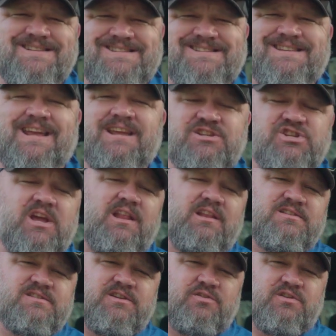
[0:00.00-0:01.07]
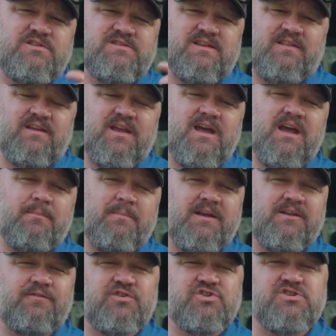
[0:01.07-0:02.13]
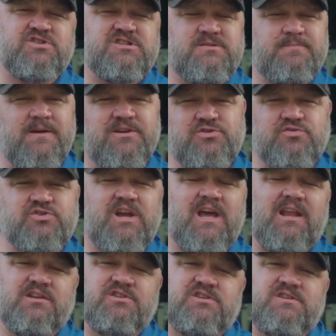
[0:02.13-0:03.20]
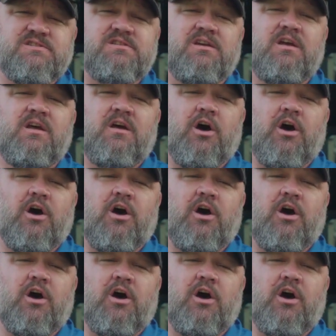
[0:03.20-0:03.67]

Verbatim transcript: State Challenge Series and the Kayak Bass Fishing Special Challenges,